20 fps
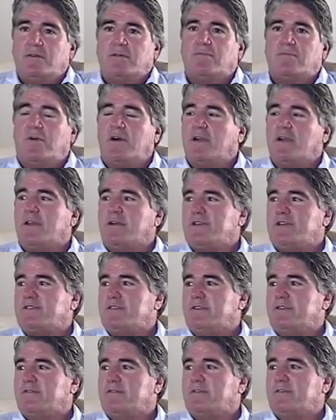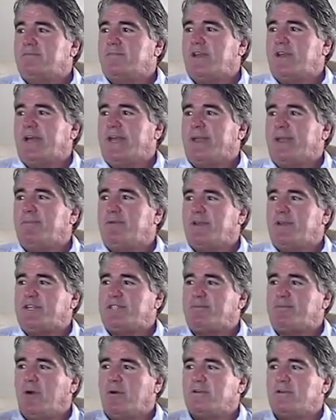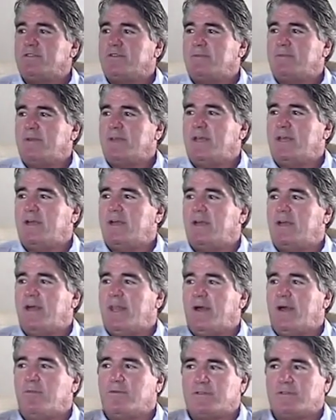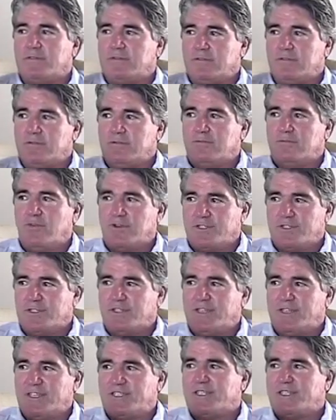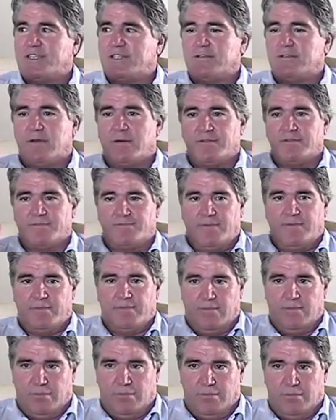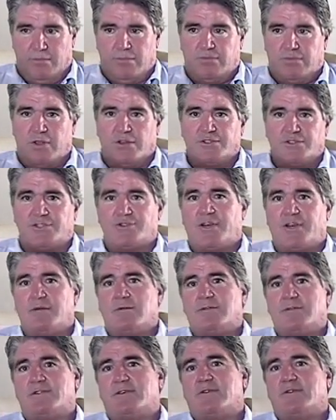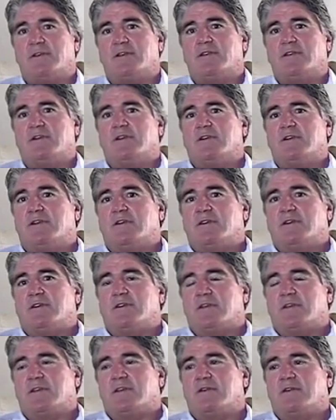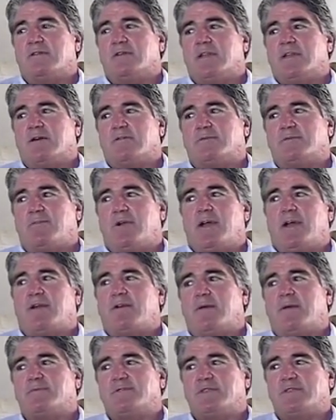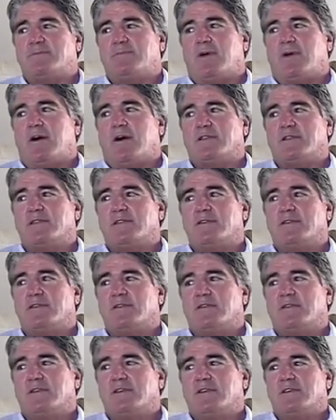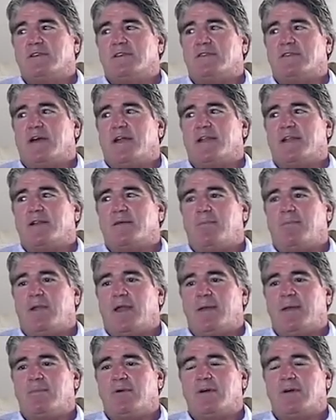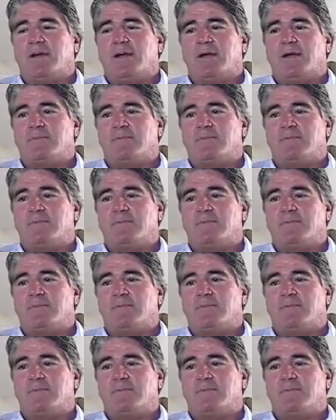"What?" You know, sort of, but he'd spoken to me, and I wasn't listening to him. I was concentrating on what I was doing, you know, and that was Brian Crouch's part in that little play. But